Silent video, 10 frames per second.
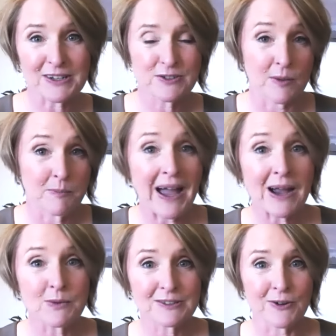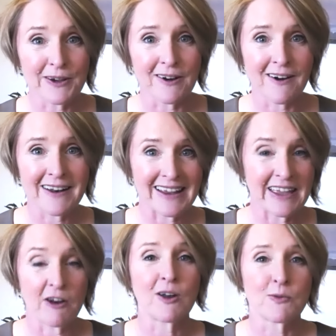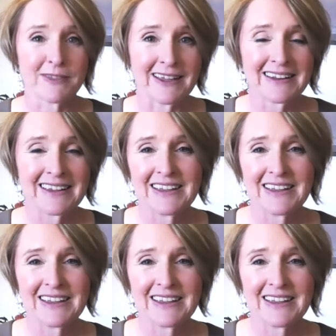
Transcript: to unpack what's going on and get on with it.